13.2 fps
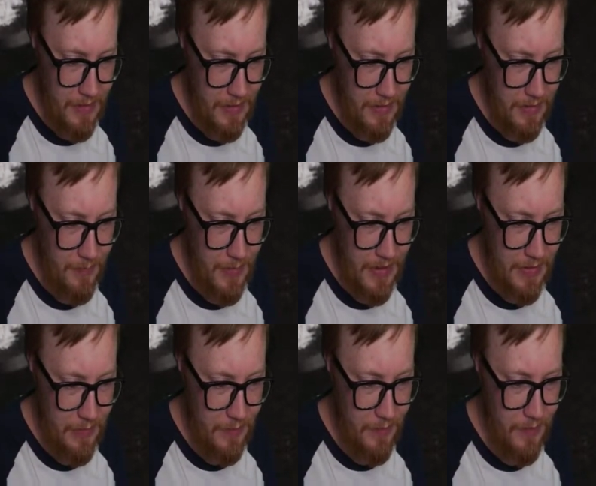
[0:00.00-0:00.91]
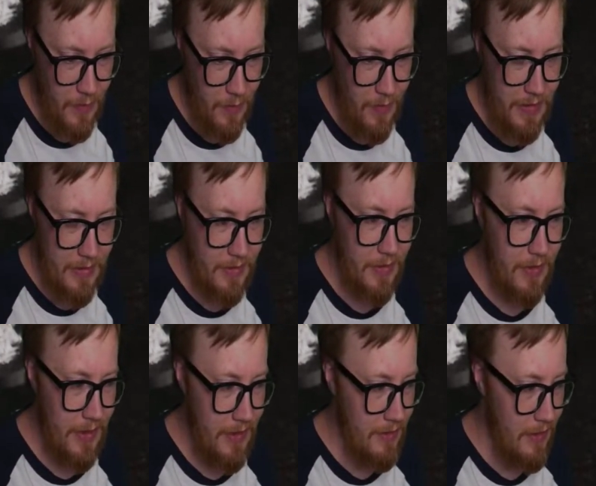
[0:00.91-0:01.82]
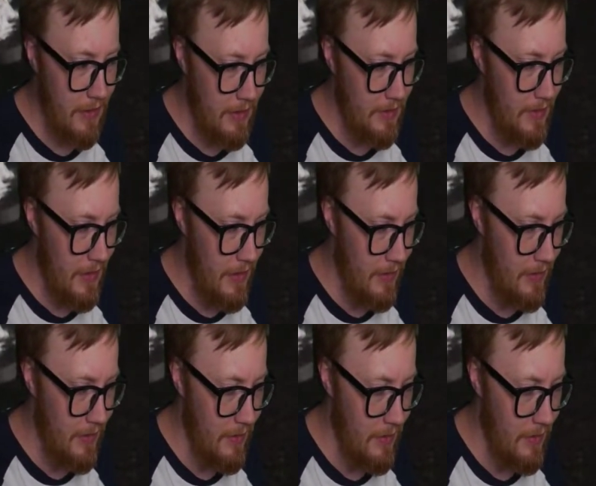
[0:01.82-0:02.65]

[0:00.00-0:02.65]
this mix of orange in their